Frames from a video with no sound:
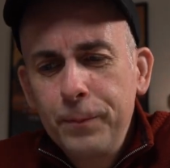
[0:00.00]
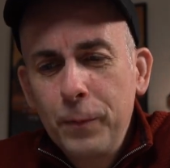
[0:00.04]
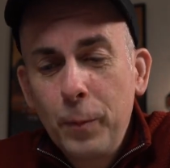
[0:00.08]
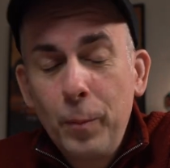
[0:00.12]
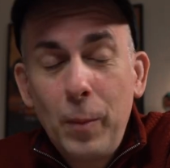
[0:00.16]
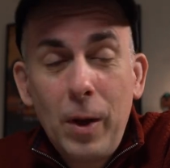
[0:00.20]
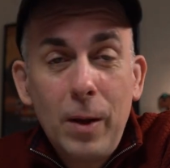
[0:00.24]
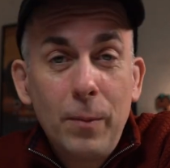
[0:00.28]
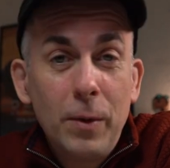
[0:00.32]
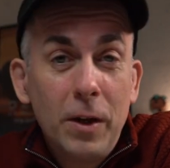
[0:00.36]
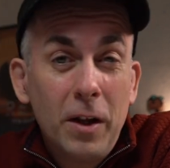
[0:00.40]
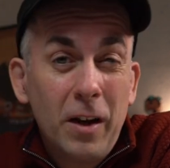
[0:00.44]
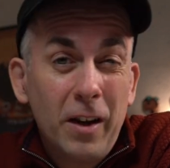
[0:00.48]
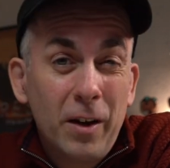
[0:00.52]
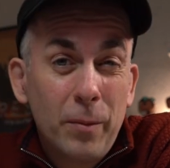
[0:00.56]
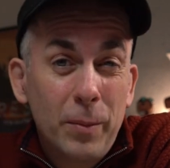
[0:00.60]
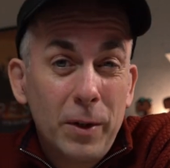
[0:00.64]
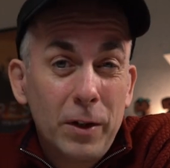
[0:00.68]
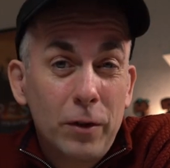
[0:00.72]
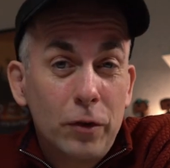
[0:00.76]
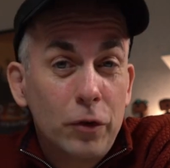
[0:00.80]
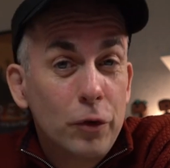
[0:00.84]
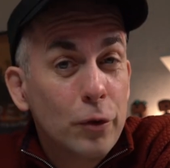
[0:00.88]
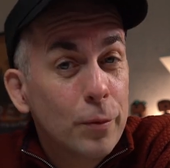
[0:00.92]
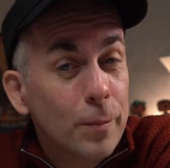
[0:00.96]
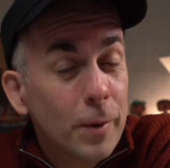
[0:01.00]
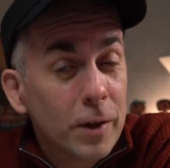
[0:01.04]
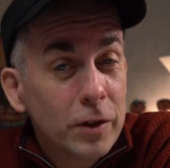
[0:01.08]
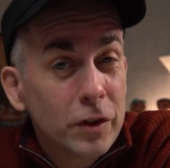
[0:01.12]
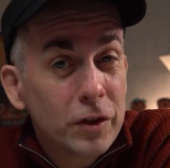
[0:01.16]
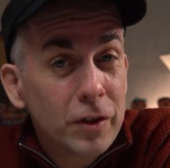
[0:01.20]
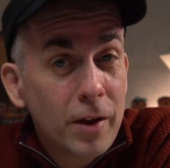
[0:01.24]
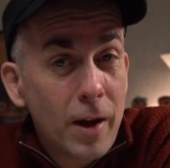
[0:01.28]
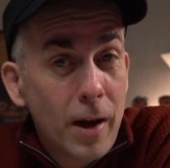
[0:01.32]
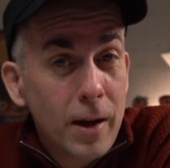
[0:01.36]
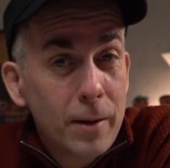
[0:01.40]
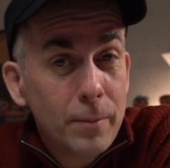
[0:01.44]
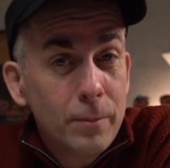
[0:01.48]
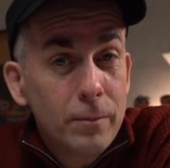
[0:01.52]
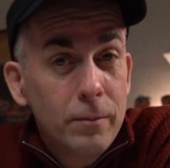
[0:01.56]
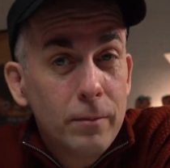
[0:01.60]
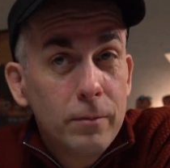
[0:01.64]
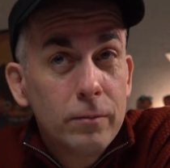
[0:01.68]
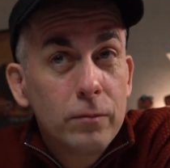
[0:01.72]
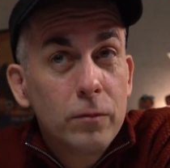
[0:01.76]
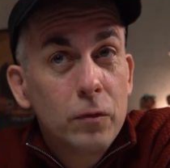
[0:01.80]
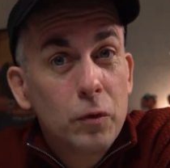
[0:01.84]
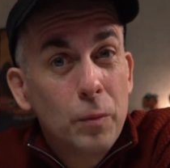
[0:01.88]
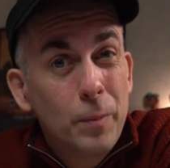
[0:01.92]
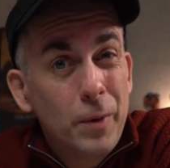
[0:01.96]
Maybe a little bit too much time,
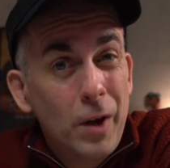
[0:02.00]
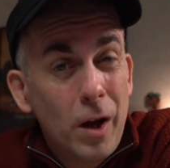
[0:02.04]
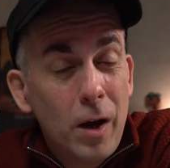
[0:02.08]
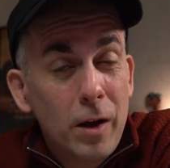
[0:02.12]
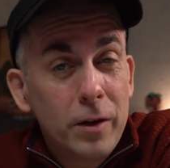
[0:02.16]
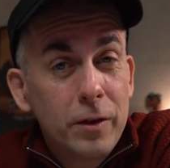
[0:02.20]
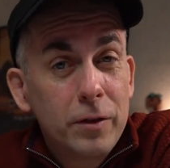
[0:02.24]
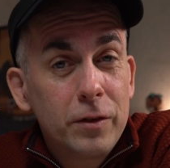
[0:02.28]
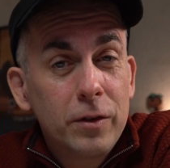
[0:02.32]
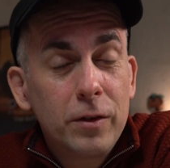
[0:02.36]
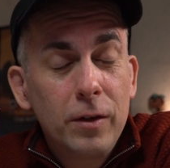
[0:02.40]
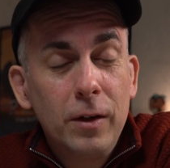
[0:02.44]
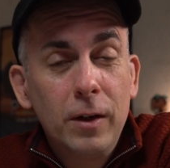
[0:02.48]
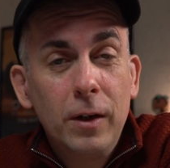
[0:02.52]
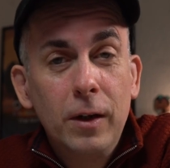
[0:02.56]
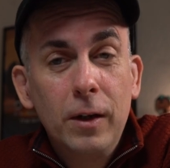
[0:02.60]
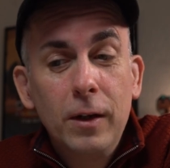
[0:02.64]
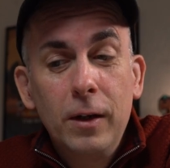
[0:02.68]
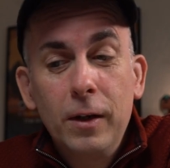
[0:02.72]
to be honest.